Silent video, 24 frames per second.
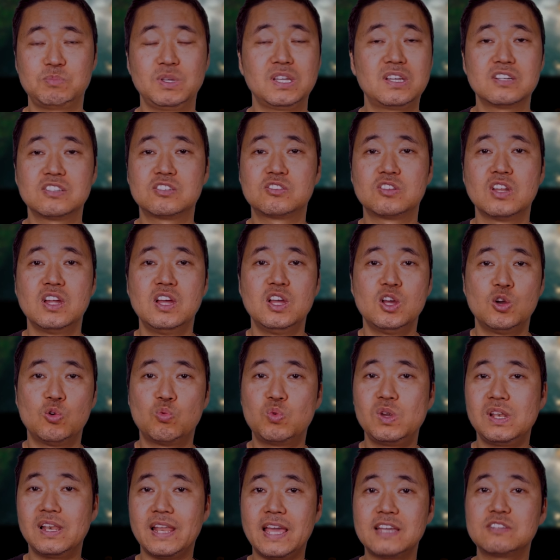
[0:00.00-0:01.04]
because
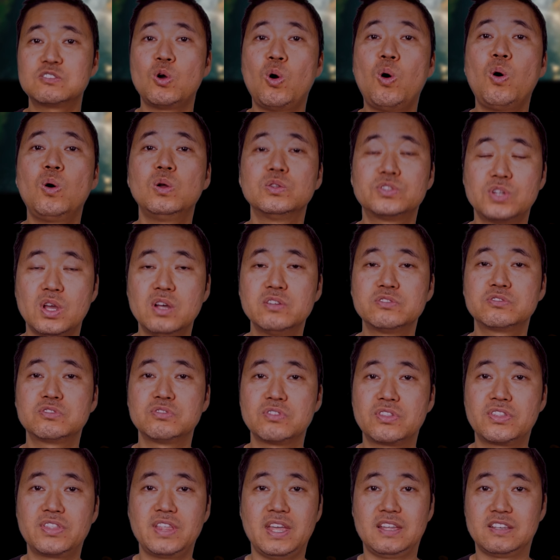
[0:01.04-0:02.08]
we like to hold on to
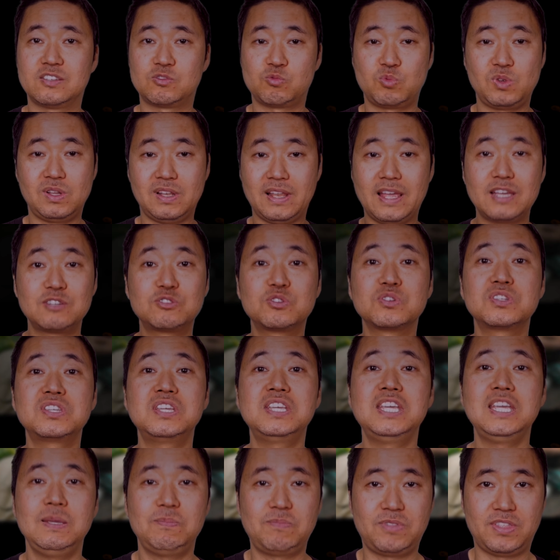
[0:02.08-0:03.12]
things, we like to
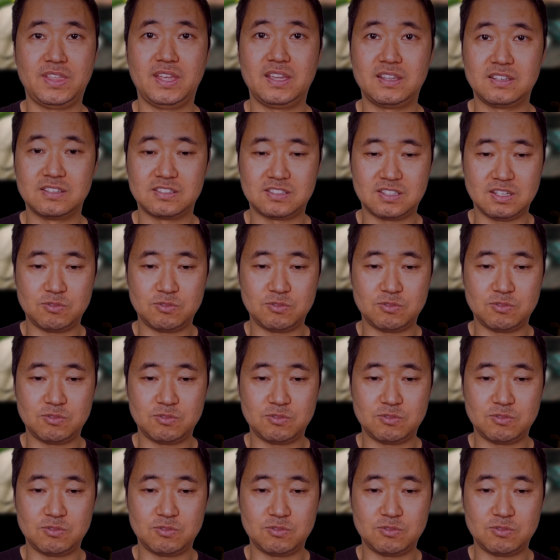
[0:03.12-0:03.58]
keep things,